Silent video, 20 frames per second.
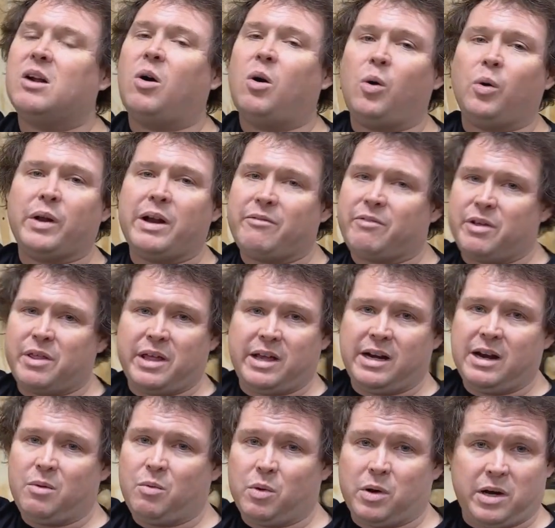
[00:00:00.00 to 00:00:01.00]
hold everything
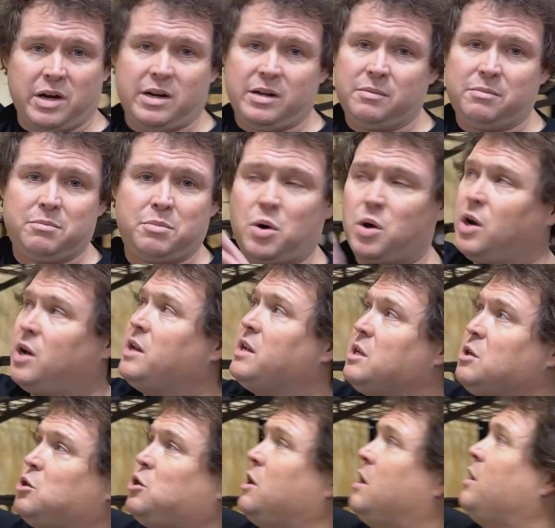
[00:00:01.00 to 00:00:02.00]
that we're gonna put on
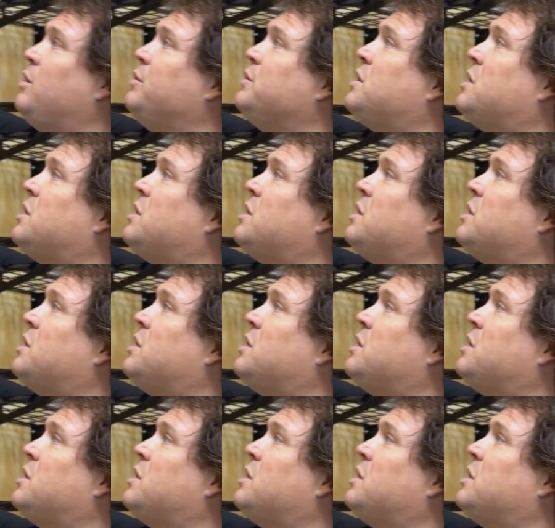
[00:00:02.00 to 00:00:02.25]
these shelves.